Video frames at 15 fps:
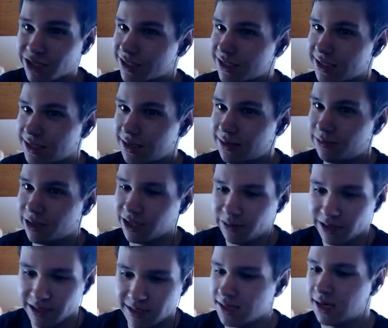Is that still a
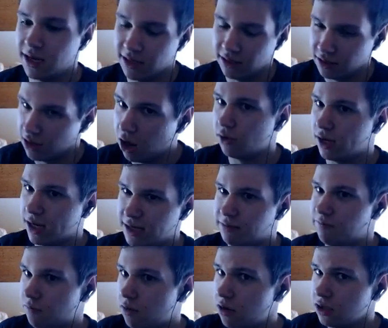possibility? I know that
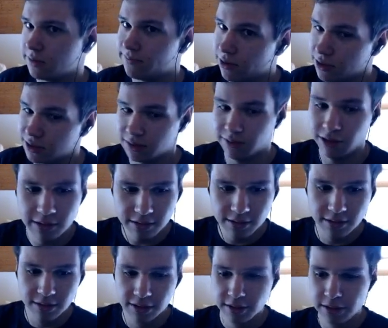it was possible.
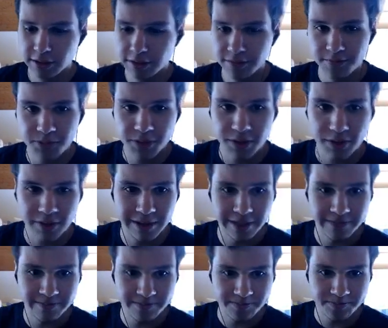Oh
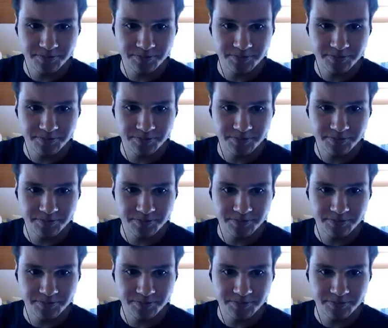man.